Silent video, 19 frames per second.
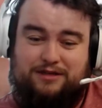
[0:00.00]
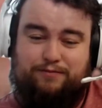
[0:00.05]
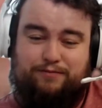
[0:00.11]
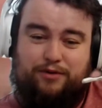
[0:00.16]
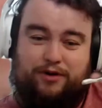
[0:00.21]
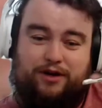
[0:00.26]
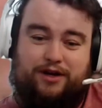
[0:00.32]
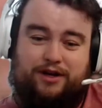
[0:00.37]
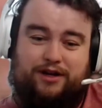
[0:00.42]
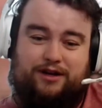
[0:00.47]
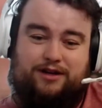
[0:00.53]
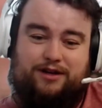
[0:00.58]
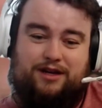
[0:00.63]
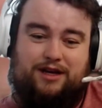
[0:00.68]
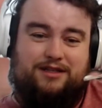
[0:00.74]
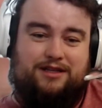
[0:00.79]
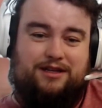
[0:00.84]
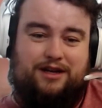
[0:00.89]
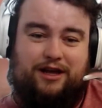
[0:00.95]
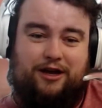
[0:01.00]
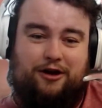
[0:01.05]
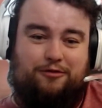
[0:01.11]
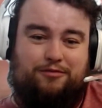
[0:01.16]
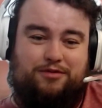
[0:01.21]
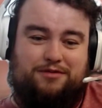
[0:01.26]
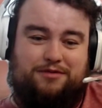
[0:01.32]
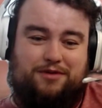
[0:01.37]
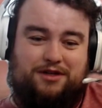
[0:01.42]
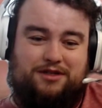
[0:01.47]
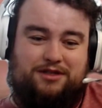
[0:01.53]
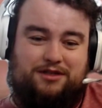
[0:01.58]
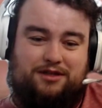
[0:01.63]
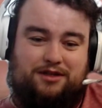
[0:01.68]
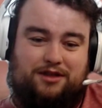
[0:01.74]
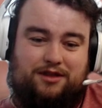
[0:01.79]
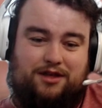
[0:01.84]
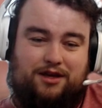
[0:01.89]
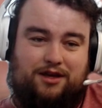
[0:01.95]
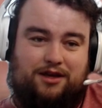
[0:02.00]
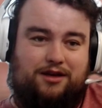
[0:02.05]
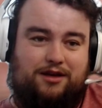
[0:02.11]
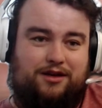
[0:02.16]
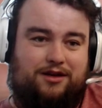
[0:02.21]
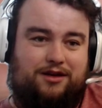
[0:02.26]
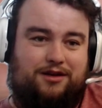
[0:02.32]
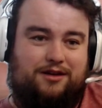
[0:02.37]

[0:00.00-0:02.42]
but doesn't help as much as you'd think.